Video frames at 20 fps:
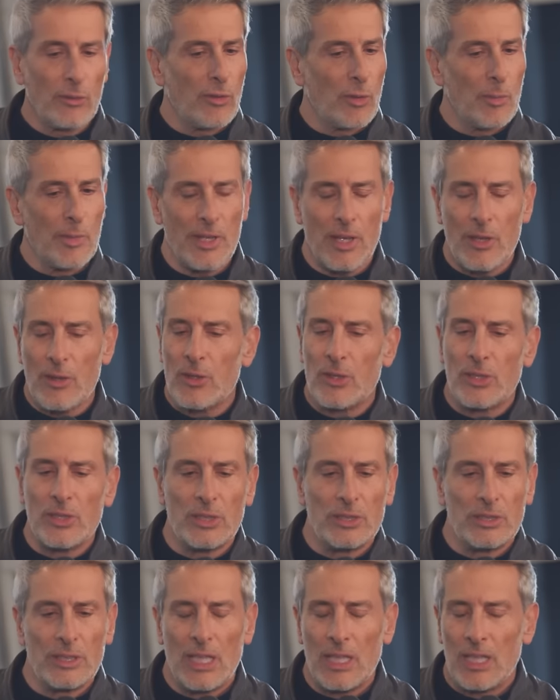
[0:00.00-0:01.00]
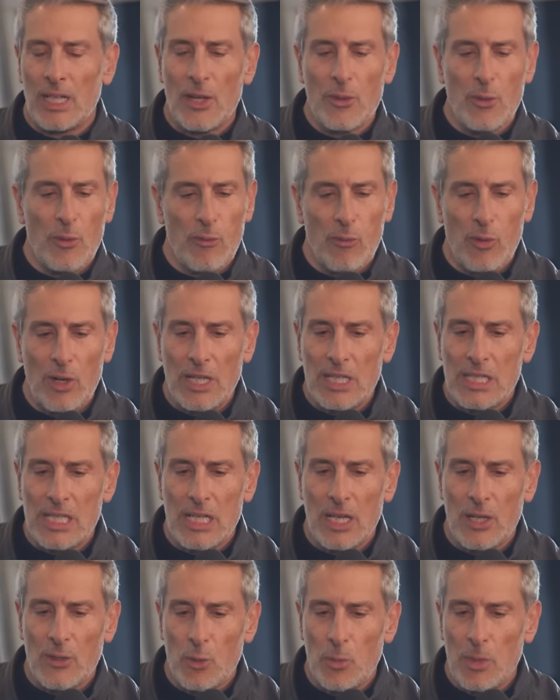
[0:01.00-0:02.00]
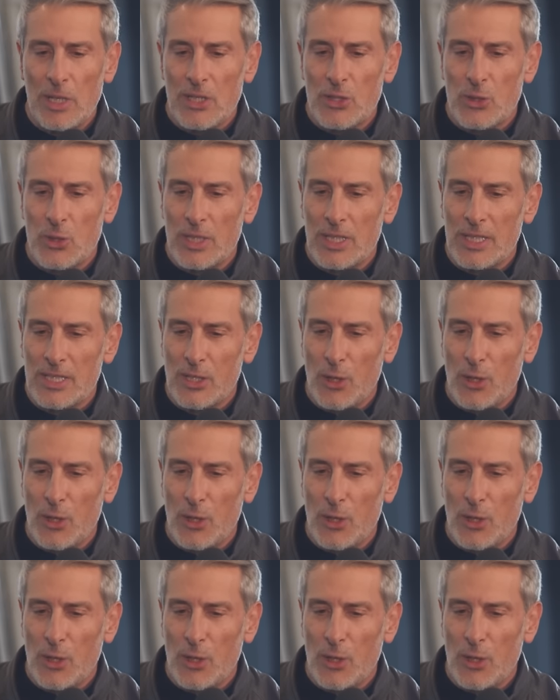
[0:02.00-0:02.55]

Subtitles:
from other friends and other ministries.